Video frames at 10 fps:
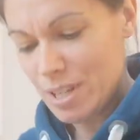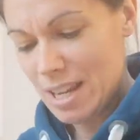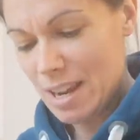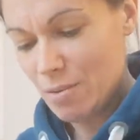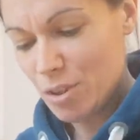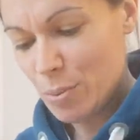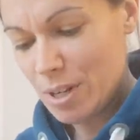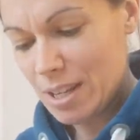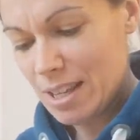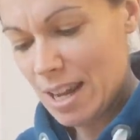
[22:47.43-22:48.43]
Here I'm just
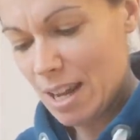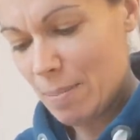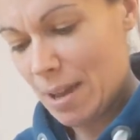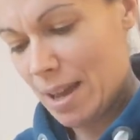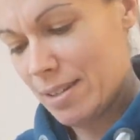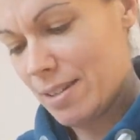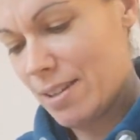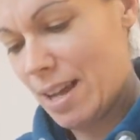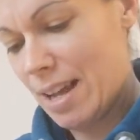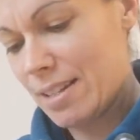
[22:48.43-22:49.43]
putting in the neck band,
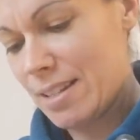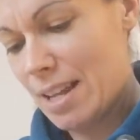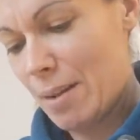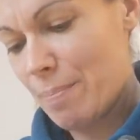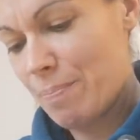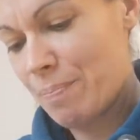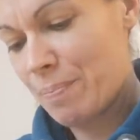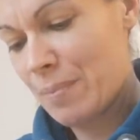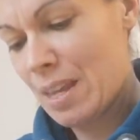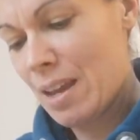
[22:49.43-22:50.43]
and
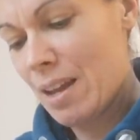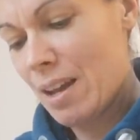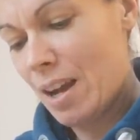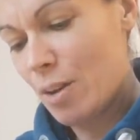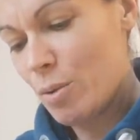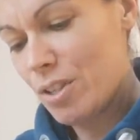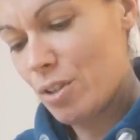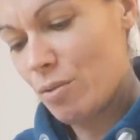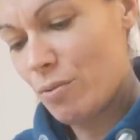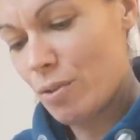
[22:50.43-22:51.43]
I always
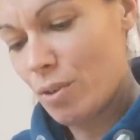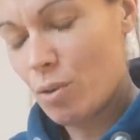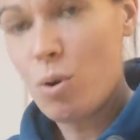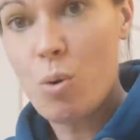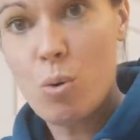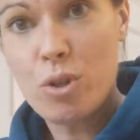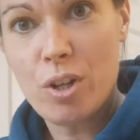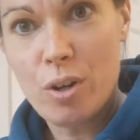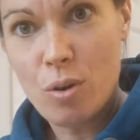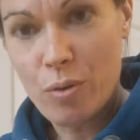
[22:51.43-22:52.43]
sort of
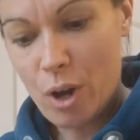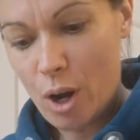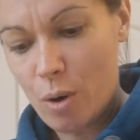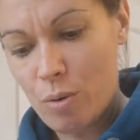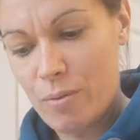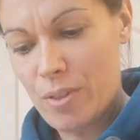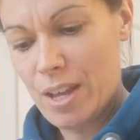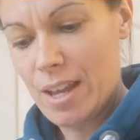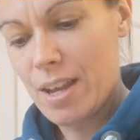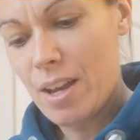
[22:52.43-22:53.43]
quarter the whole of
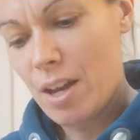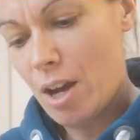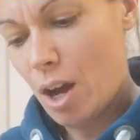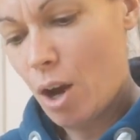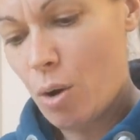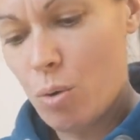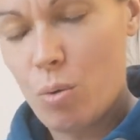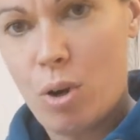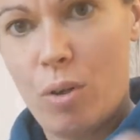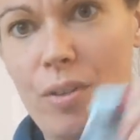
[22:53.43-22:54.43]
the
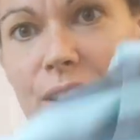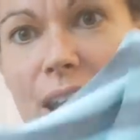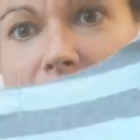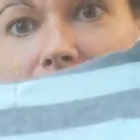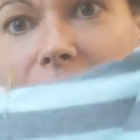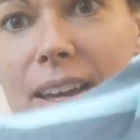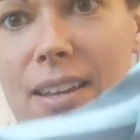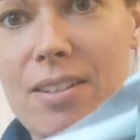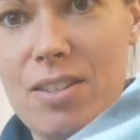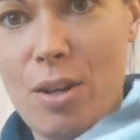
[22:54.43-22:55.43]
hole on the neck,
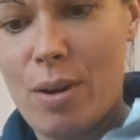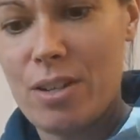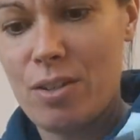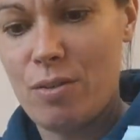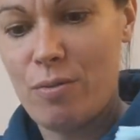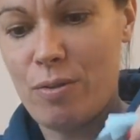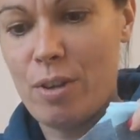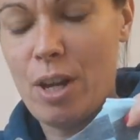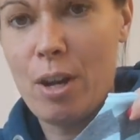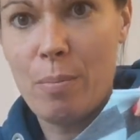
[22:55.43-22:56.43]
so I sort of
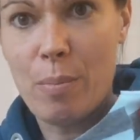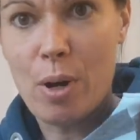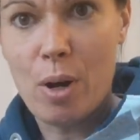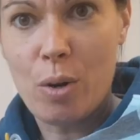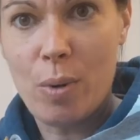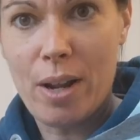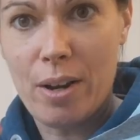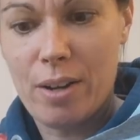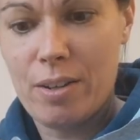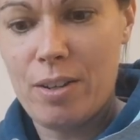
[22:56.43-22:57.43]
mark
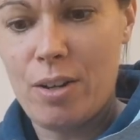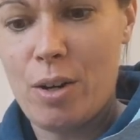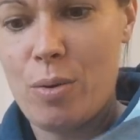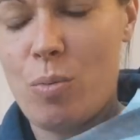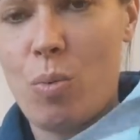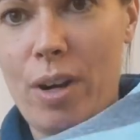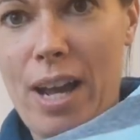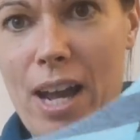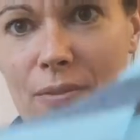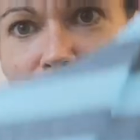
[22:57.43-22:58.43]
where, you know, one
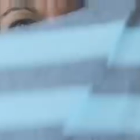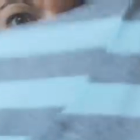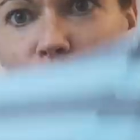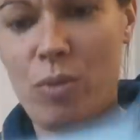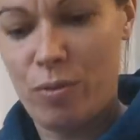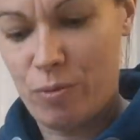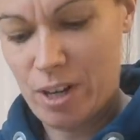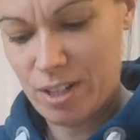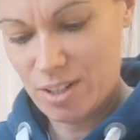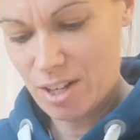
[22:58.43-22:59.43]
half is on the
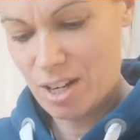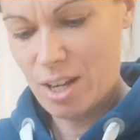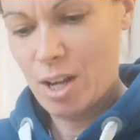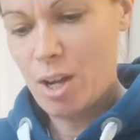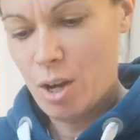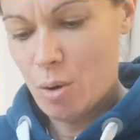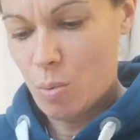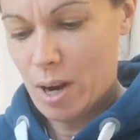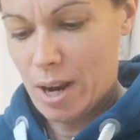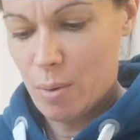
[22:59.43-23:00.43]
front,
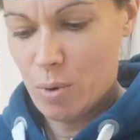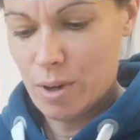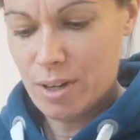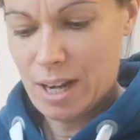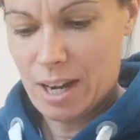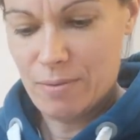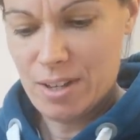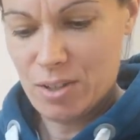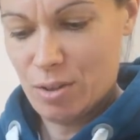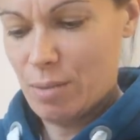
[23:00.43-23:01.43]
where one half
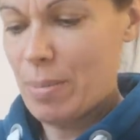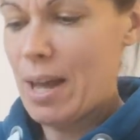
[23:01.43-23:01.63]
is on the